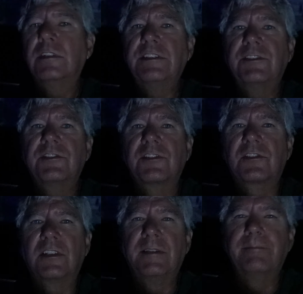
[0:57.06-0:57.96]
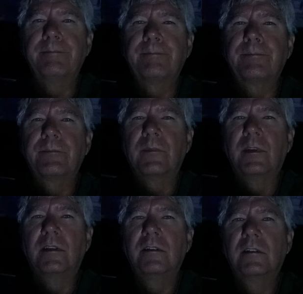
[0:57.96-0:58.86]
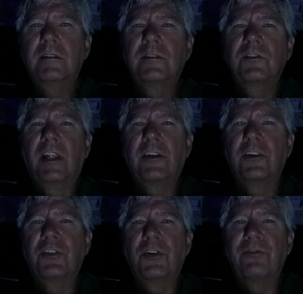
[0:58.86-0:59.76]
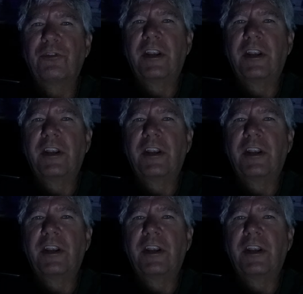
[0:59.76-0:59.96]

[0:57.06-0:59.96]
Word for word: Lisa's asleep. It's not her turn for